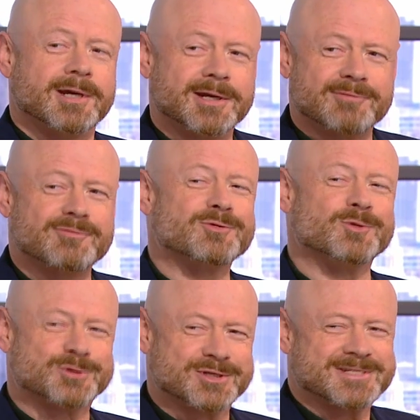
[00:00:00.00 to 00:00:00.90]
had ever
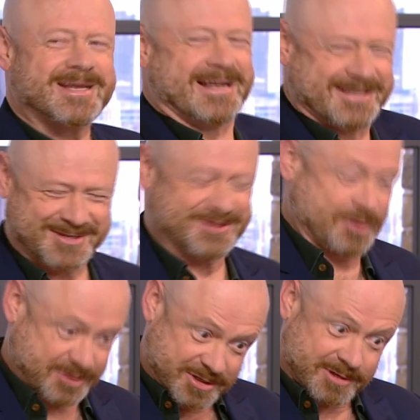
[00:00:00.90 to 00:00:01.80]
thought to stand
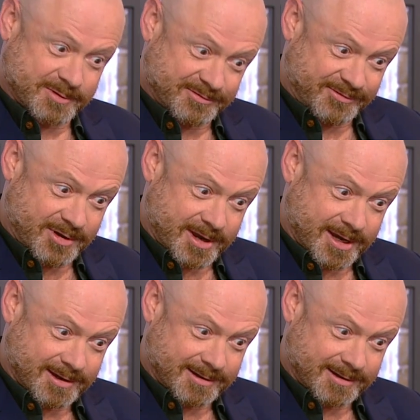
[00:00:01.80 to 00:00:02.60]
stock still with a flyer